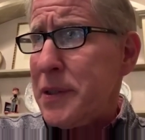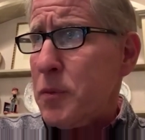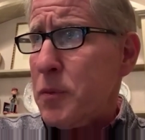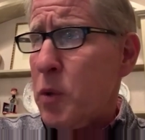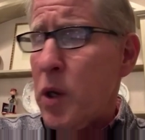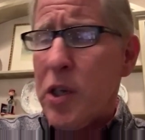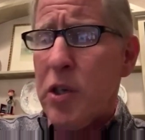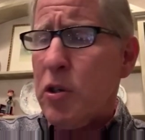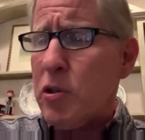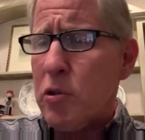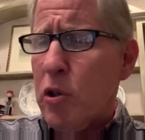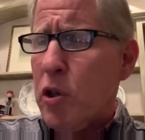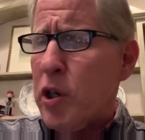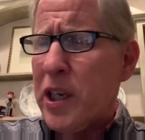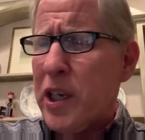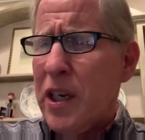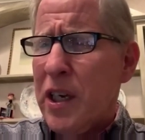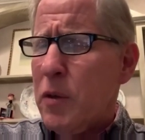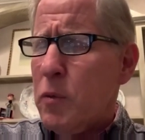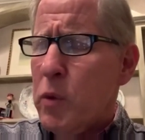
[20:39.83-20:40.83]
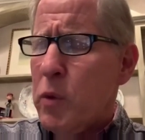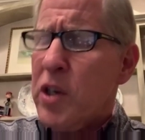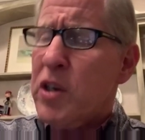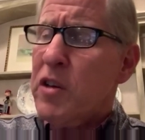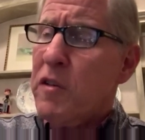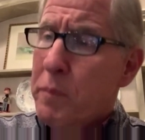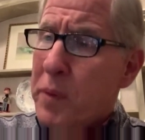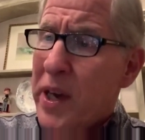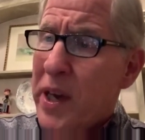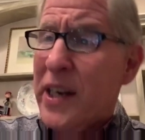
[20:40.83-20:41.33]
what you're looking, where
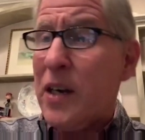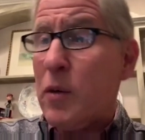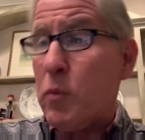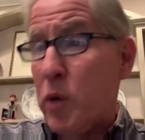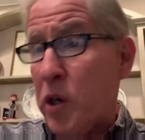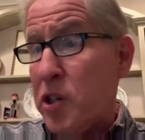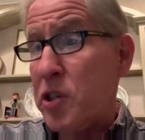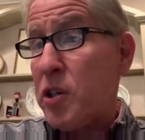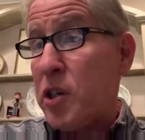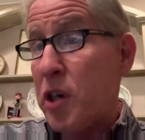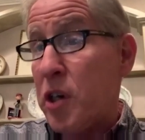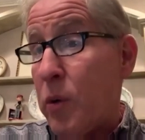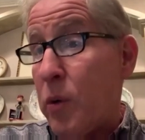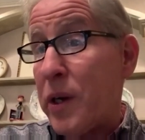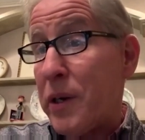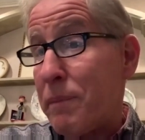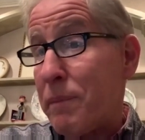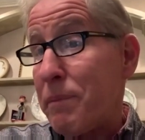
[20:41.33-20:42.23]
you've been and where you're going.